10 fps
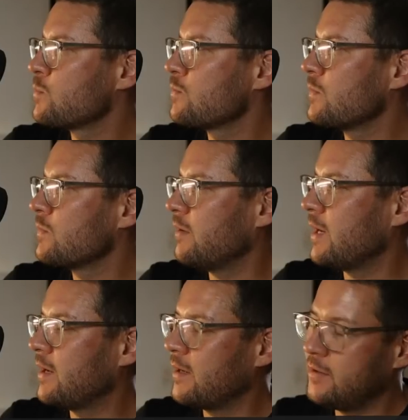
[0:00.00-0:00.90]
there
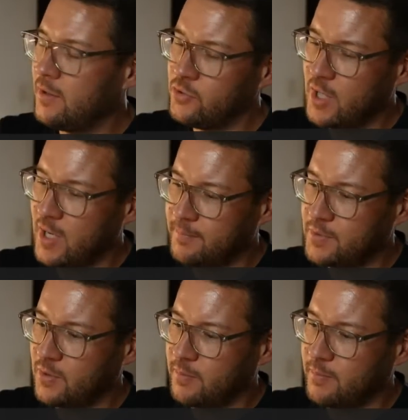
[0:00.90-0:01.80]
are no
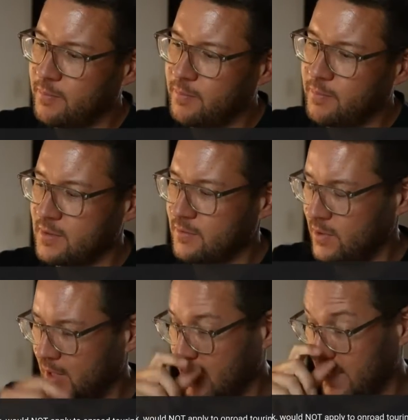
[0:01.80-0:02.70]
jumps or
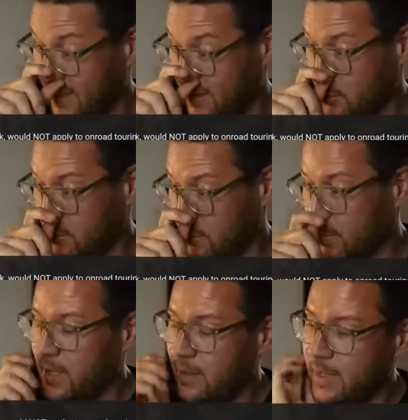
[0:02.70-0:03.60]
bumps really
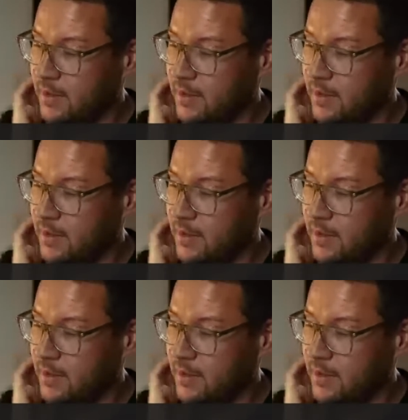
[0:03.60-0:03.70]
to worry